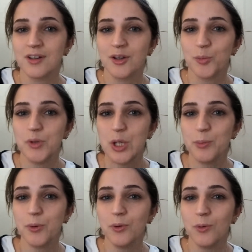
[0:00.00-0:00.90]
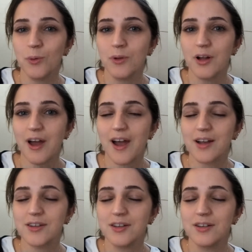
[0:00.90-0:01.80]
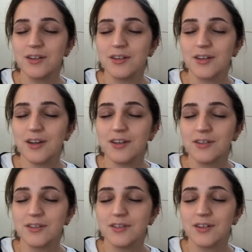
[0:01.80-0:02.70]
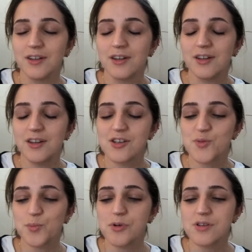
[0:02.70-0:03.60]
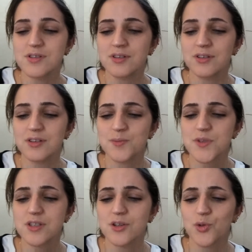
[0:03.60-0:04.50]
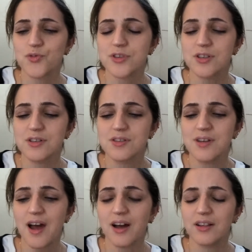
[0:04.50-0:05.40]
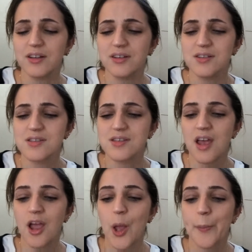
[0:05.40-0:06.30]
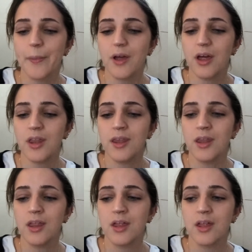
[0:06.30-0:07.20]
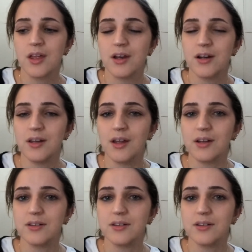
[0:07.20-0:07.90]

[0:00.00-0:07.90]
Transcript: people acting and expressing themselves exactly the same and not